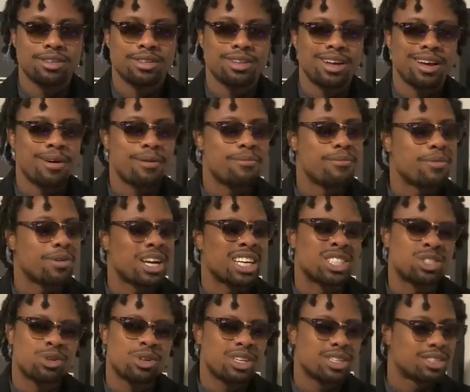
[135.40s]
I
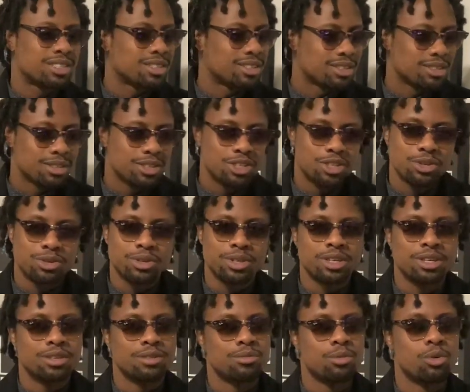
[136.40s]
started to
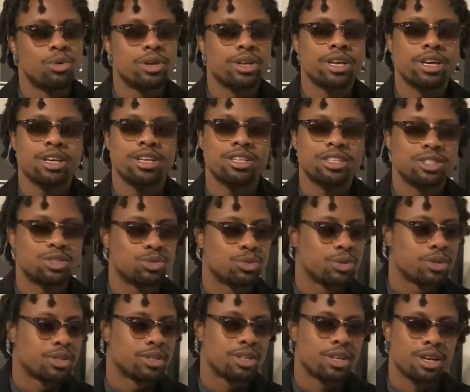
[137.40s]
get more engaged
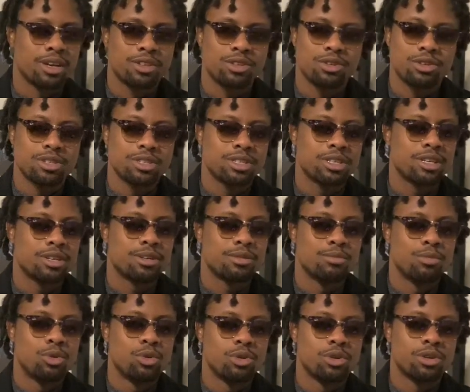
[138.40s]
with it. I started to get
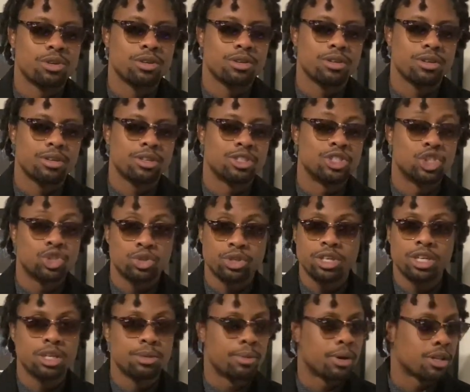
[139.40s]
more
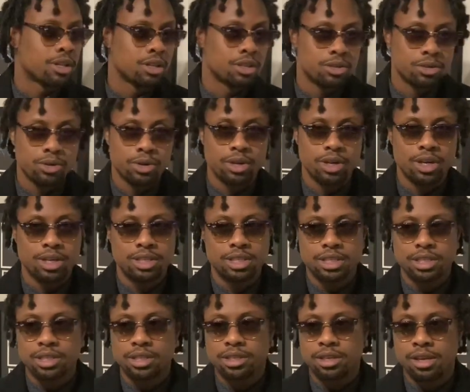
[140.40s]
intrigued by the lyrical
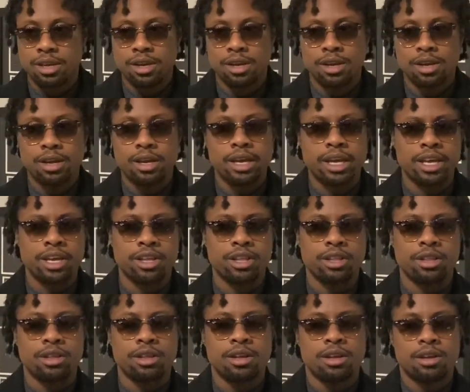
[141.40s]
content
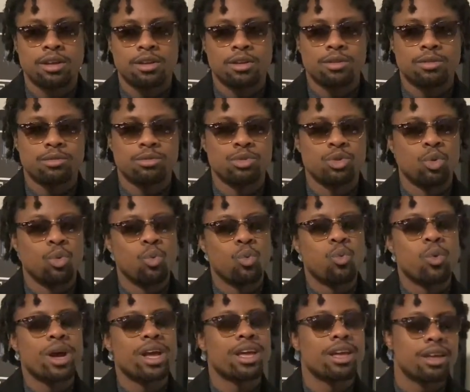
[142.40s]
and the
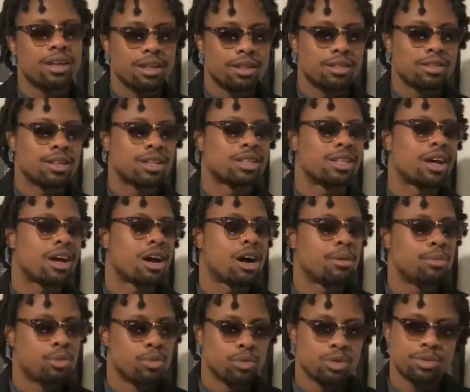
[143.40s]
way that the
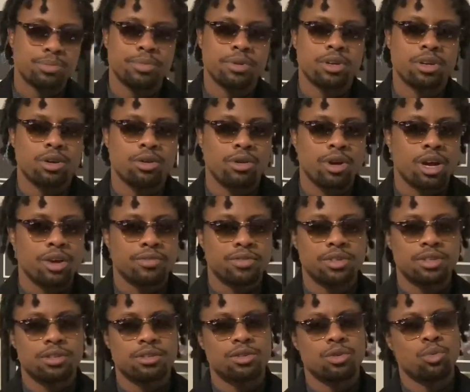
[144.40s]
album was being
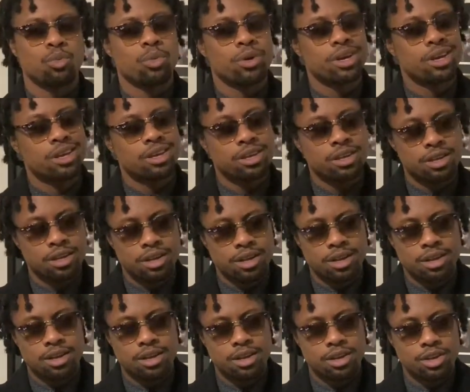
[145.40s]
crafted. The way
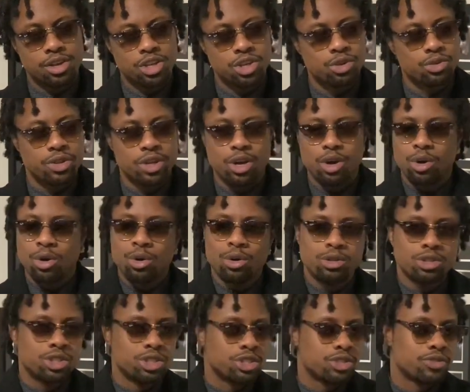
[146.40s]
they
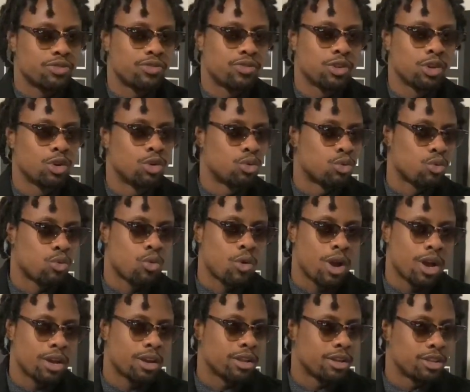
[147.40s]
all just flow
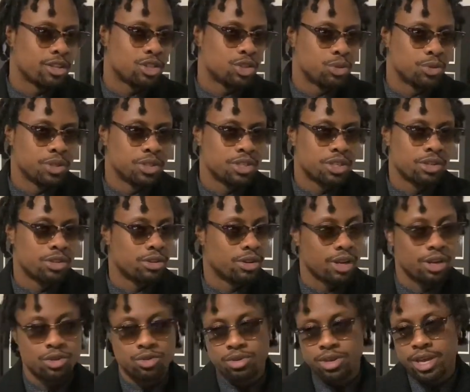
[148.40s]
right into each other.
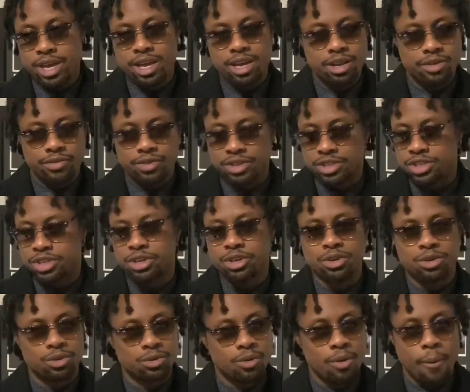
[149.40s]
Like, you can't even
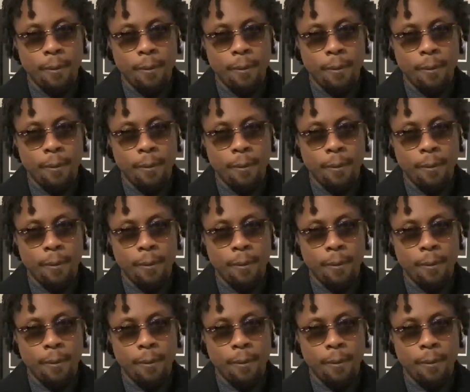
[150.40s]
tell